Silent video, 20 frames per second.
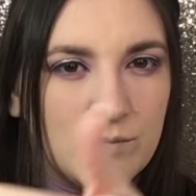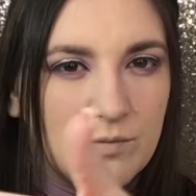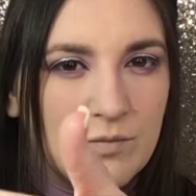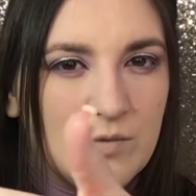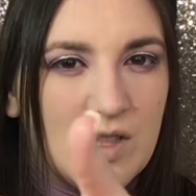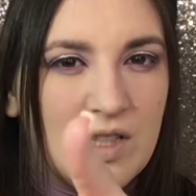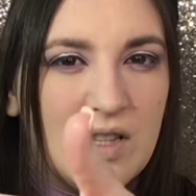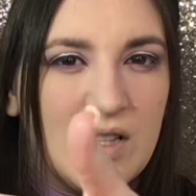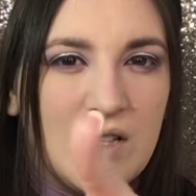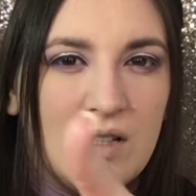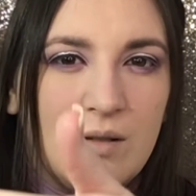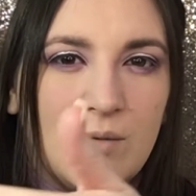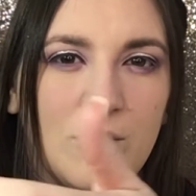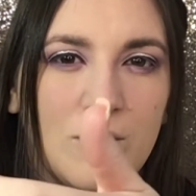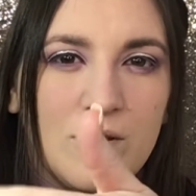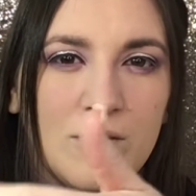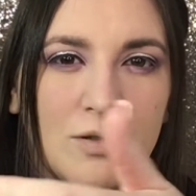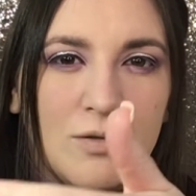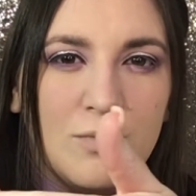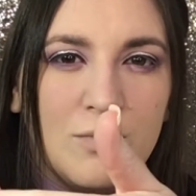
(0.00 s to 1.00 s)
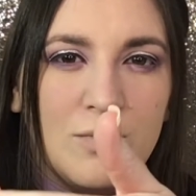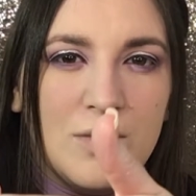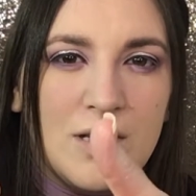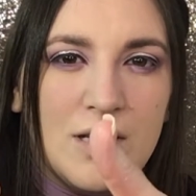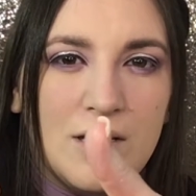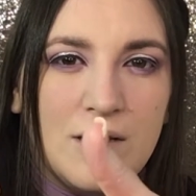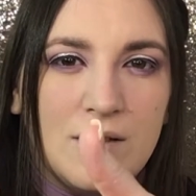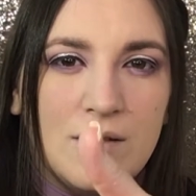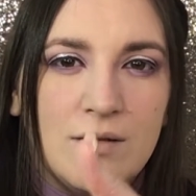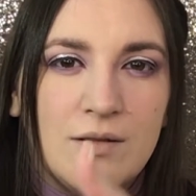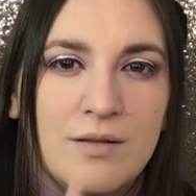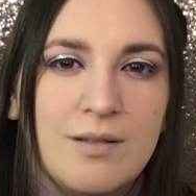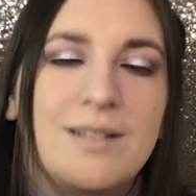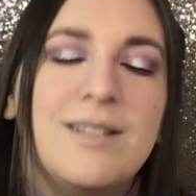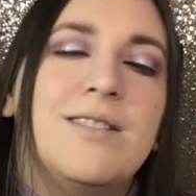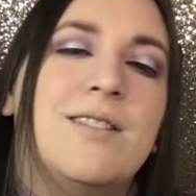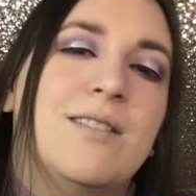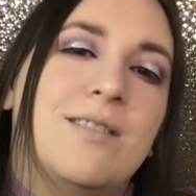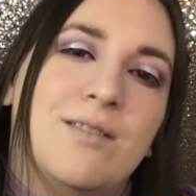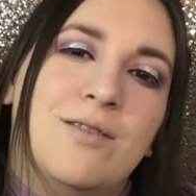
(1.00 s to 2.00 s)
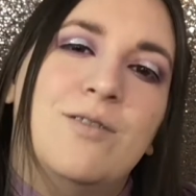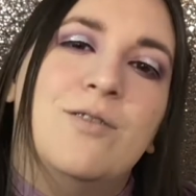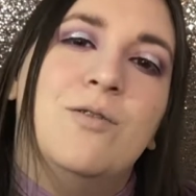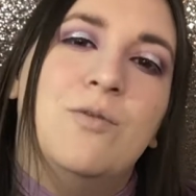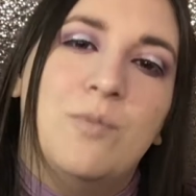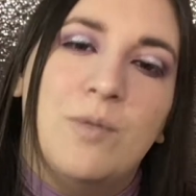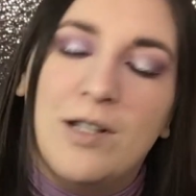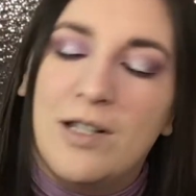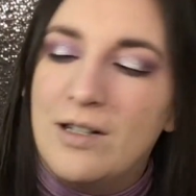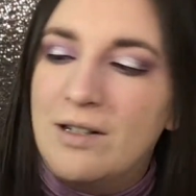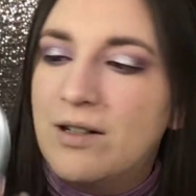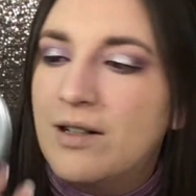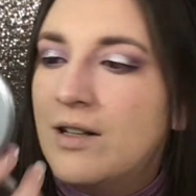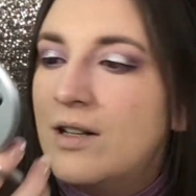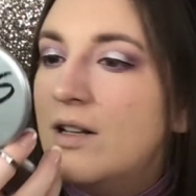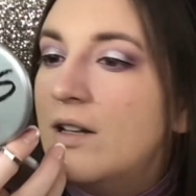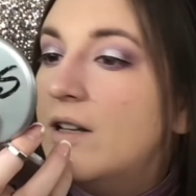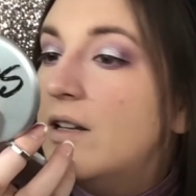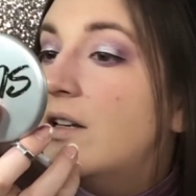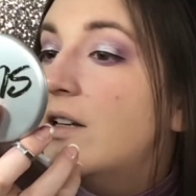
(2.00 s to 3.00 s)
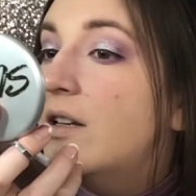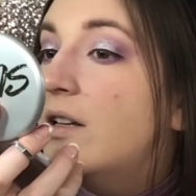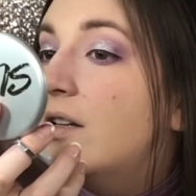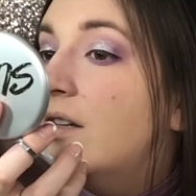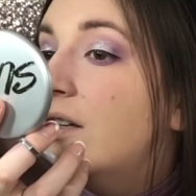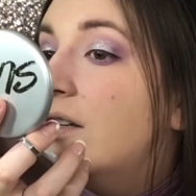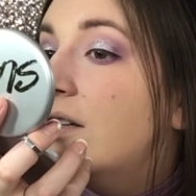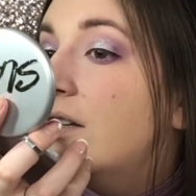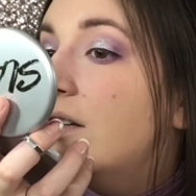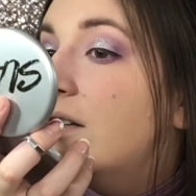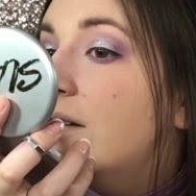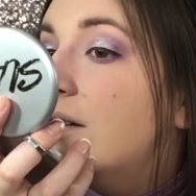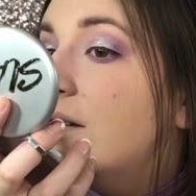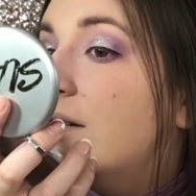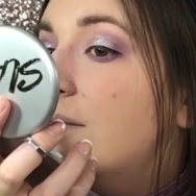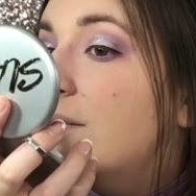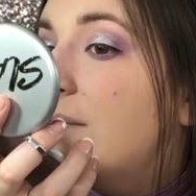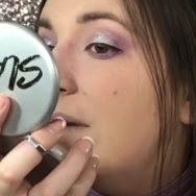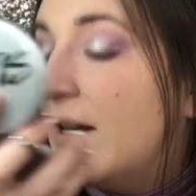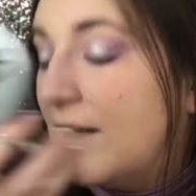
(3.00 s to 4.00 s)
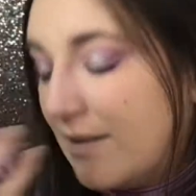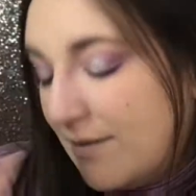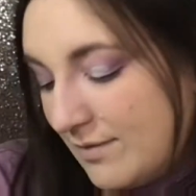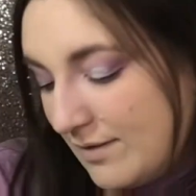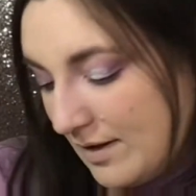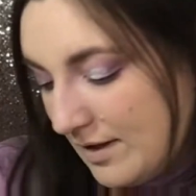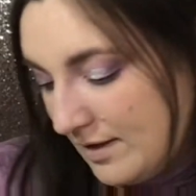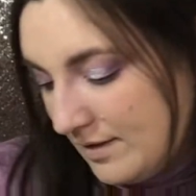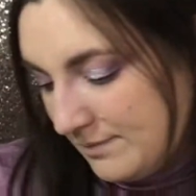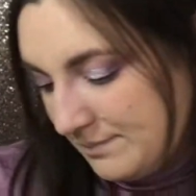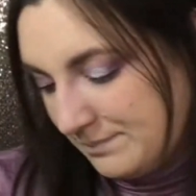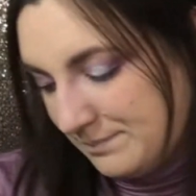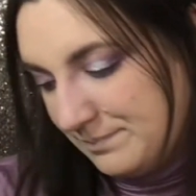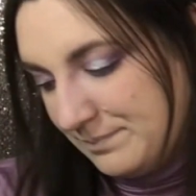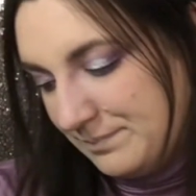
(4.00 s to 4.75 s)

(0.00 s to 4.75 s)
the thing where it zooms in. It doesn't zoom in. Magnifying.